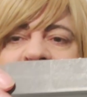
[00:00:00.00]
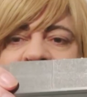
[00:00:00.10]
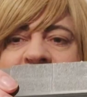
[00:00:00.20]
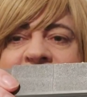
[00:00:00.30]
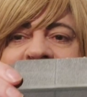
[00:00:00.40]
that
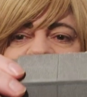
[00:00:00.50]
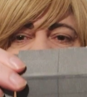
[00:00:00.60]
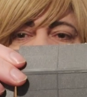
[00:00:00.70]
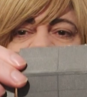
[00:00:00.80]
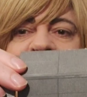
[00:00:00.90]
you
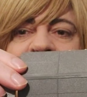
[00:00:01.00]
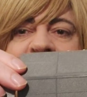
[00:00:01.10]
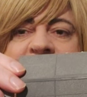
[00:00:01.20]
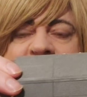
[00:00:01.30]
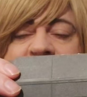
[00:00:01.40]
need for
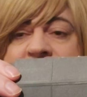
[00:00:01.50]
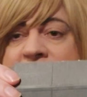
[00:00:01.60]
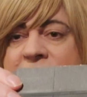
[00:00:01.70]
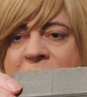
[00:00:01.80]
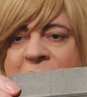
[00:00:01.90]

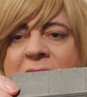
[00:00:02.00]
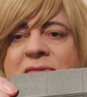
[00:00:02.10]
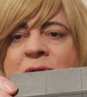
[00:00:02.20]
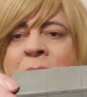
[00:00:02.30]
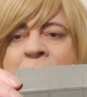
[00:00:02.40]
the
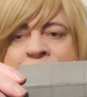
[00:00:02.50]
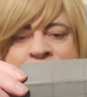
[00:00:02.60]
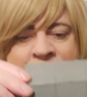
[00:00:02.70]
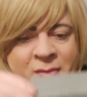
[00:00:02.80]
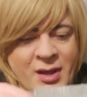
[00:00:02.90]
platform.
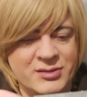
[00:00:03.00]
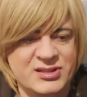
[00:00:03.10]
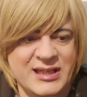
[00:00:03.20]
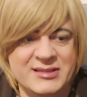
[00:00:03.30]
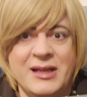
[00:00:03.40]
So
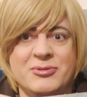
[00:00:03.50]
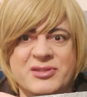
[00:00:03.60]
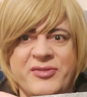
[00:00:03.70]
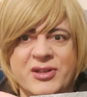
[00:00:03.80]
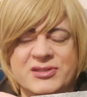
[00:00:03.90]
that was
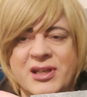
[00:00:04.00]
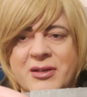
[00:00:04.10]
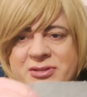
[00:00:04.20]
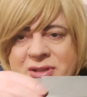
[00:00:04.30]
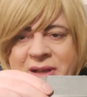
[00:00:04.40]
the first thing I
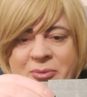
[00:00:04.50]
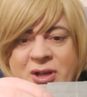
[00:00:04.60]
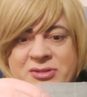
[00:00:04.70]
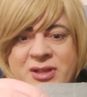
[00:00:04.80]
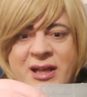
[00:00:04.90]
took out when
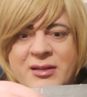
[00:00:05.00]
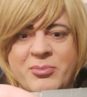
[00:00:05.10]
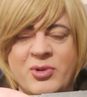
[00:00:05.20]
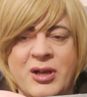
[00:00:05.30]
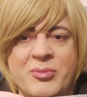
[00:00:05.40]

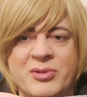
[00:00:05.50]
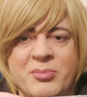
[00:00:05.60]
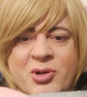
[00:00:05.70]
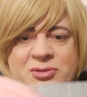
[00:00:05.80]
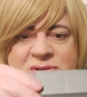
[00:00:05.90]
I opened the
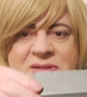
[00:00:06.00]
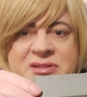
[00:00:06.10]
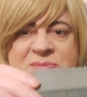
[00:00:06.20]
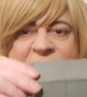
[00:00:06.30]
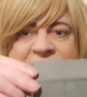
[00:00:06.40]
box, was to
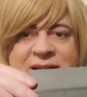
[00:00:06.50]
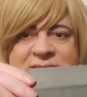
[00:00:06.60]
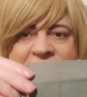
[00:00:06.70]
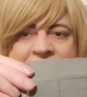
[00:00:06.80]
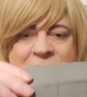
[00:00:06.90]
split
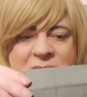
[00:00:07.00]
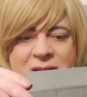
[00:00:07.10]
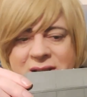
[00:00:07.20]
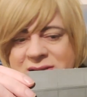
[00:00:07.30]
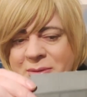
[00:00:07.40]
this up,
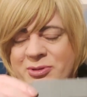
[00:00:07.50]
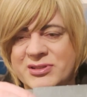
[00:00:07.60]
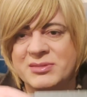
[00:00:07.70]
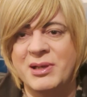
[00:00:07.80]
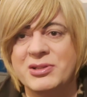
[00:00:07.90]
because I
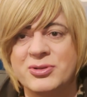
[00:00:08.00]
wanted to make